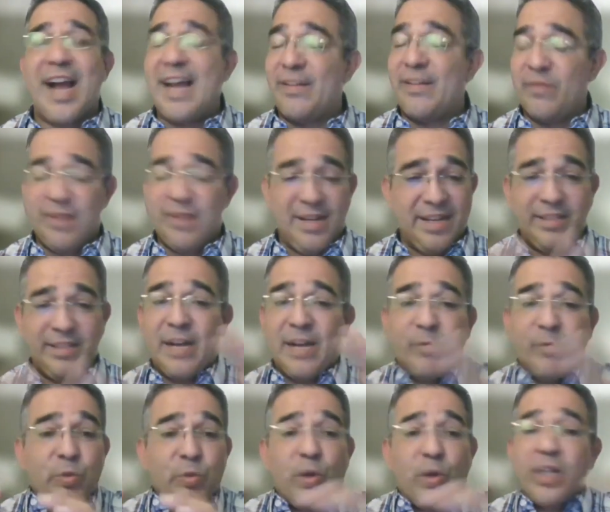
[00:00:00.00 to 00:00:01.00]

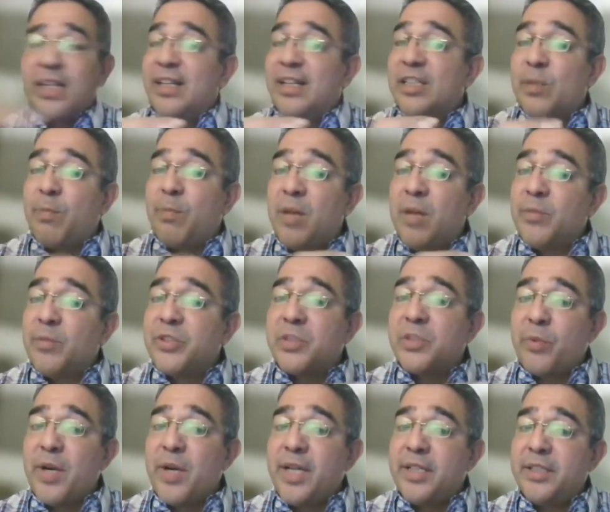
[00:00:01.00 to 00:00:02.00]
I was working as a
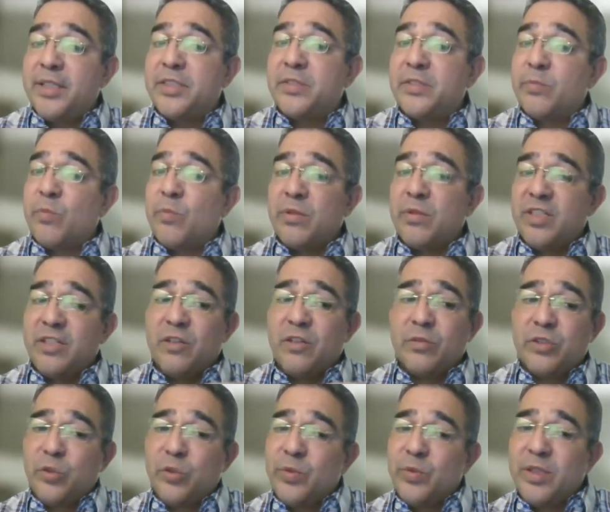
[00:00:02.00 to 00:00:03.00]
plumber's apprentice,
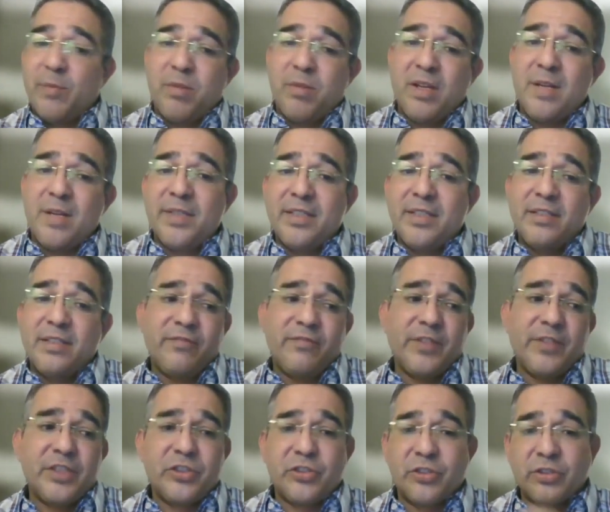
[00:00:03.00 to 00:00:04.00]
doing the plumbing,
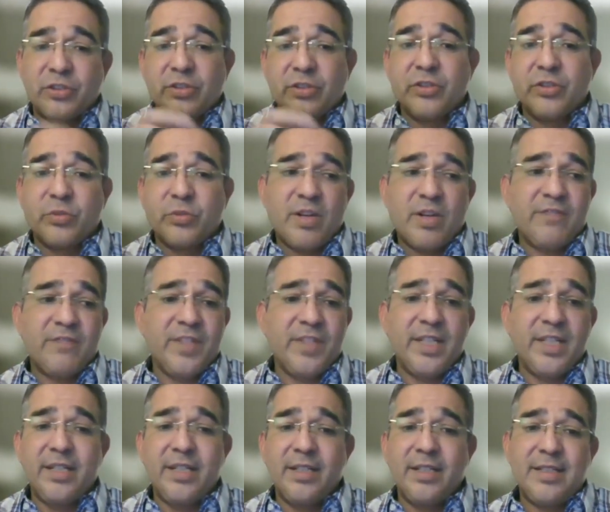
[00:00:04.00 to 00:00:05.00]
fixtures,
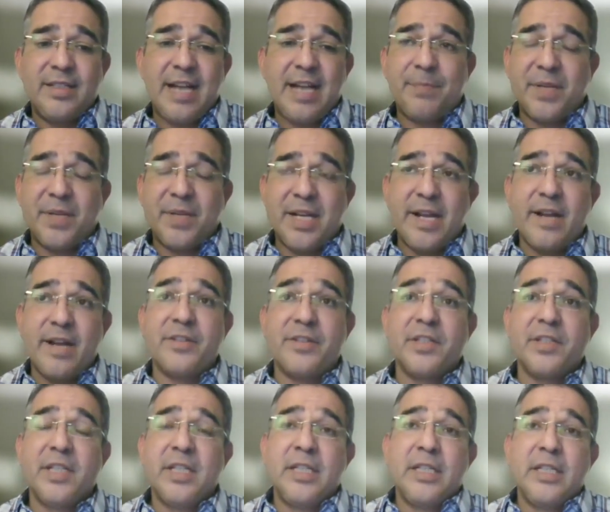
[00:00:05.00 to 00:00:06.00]
roughing in, topping
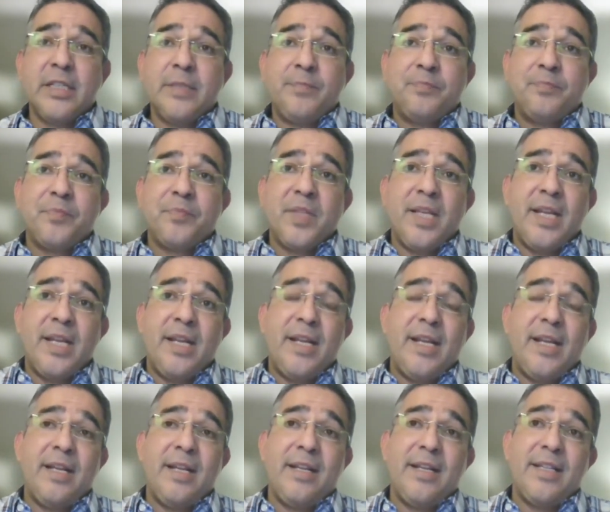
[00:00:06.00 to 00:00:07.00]
out. And
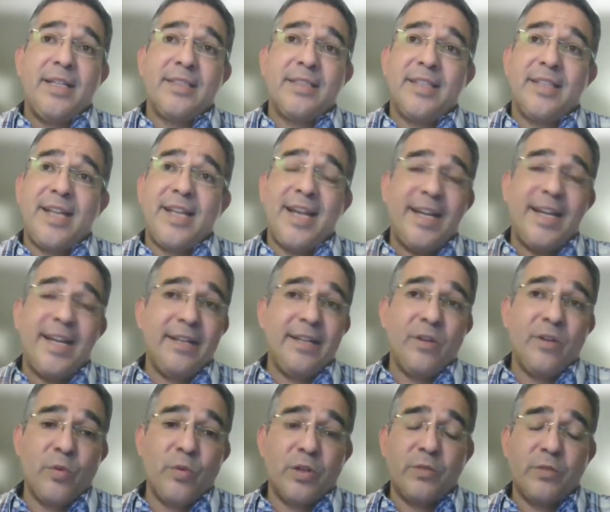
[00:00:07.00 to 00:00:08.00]
then they said, hey,
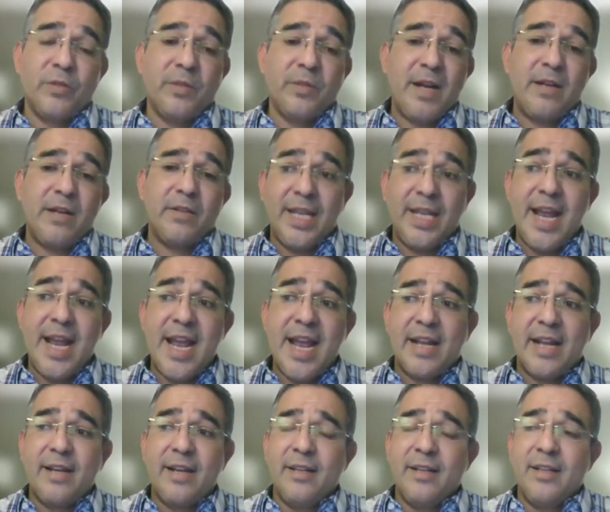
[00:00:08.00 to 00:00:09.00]
go work with
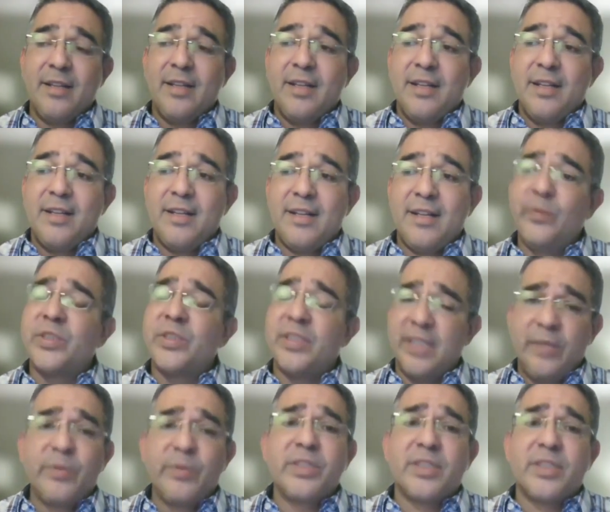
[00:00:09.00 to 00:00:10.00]
Ed. He
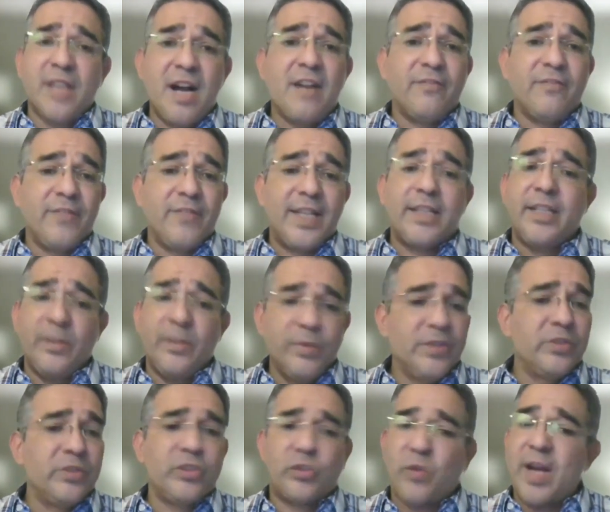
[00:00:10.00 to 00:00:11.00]
was tough. Like, he
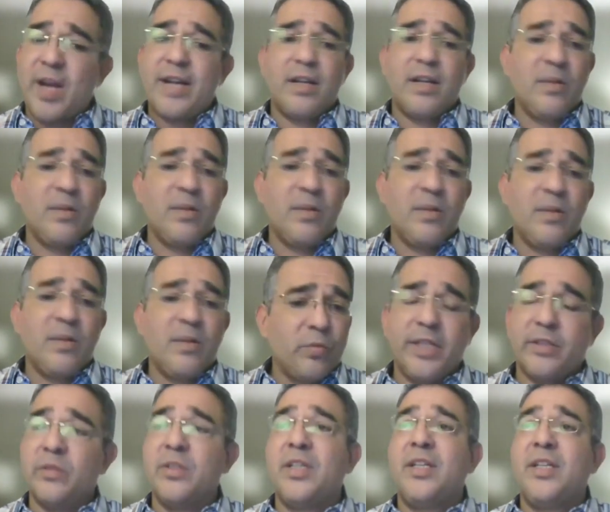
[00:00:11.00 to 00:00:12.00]
was straight up
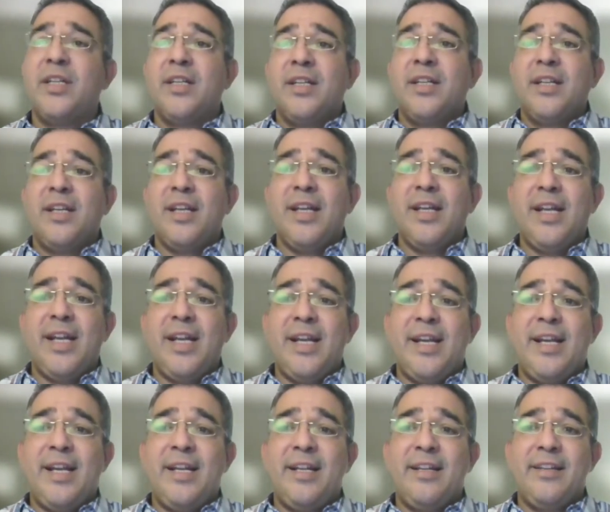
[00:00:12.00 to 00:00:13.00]
real.
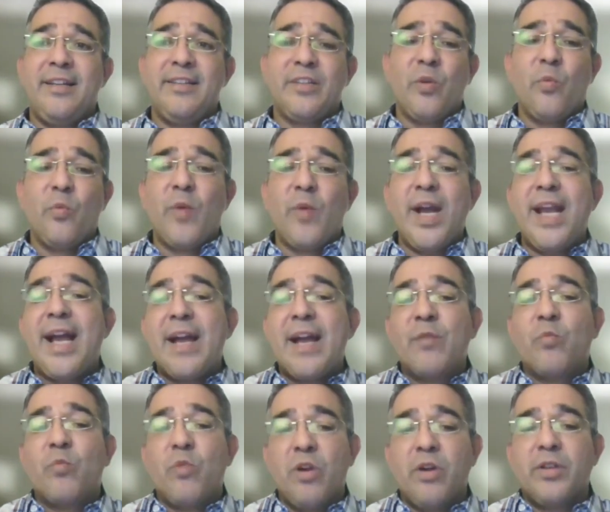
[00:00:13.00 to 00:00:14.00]
And the way I
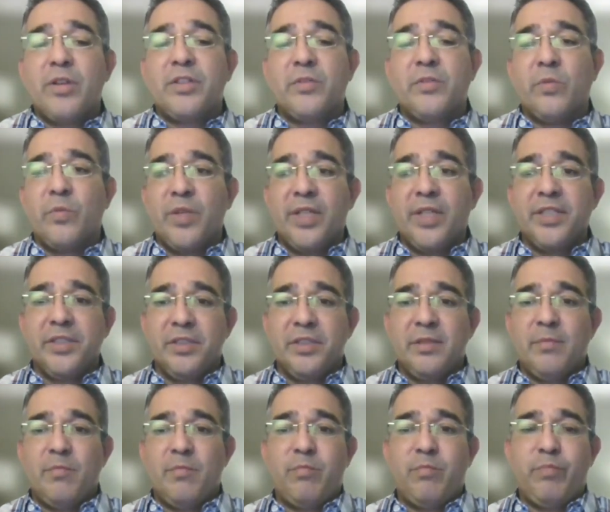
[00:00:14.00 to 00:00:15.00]
worked
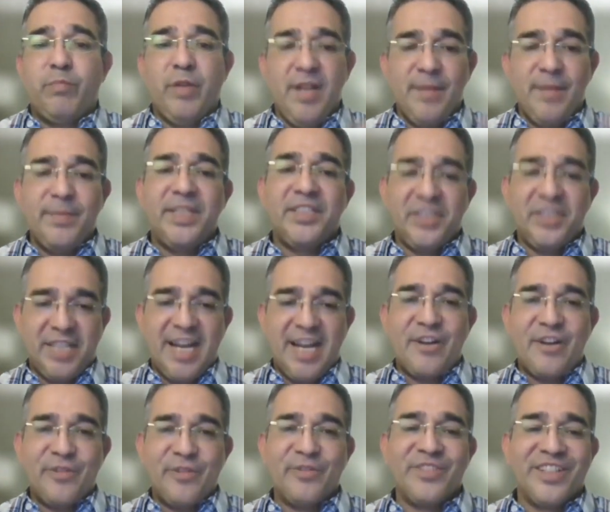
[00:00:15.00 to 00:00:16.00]
was plumbing
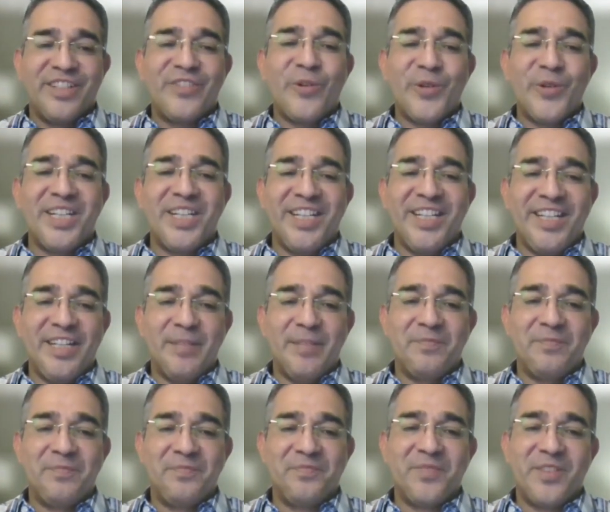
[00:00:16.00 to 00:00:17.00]
style, according to
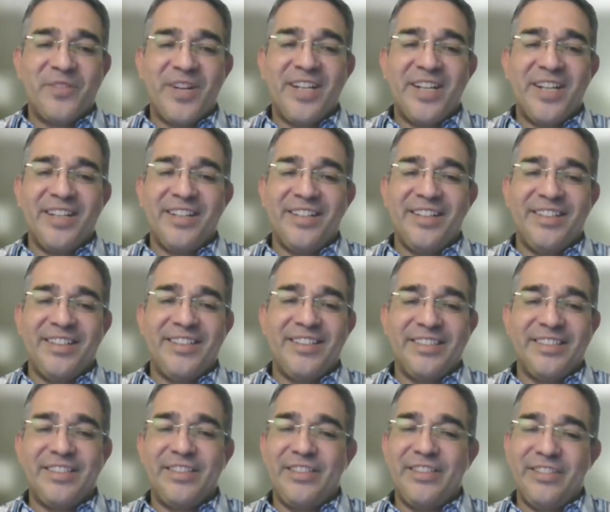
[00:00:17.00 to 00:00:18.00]
him, right? And
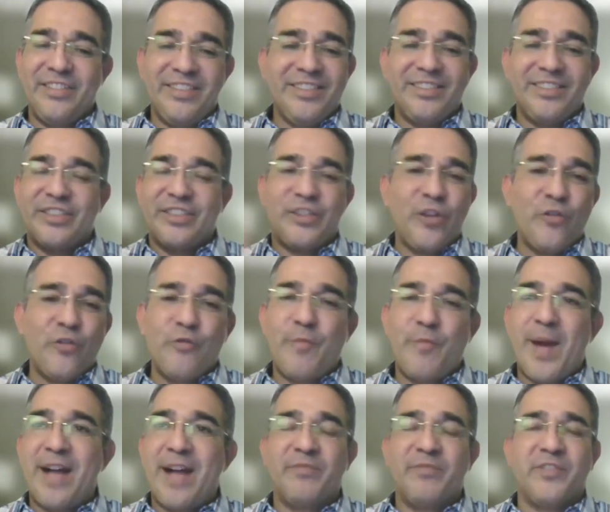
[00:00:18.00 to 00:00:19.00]
you're just a
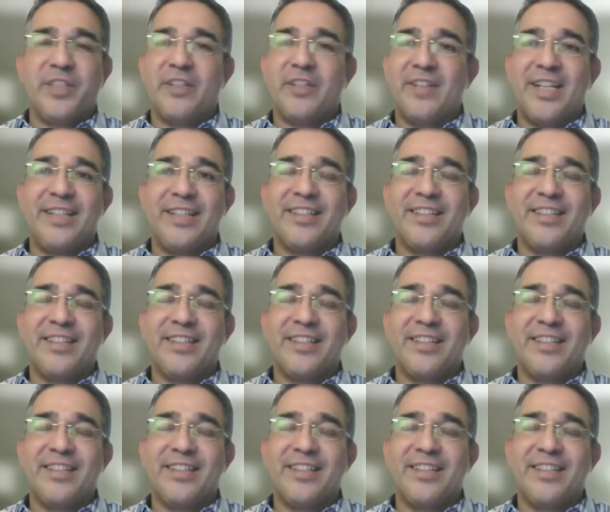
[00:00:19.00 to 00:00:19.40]
stovepipe fitter.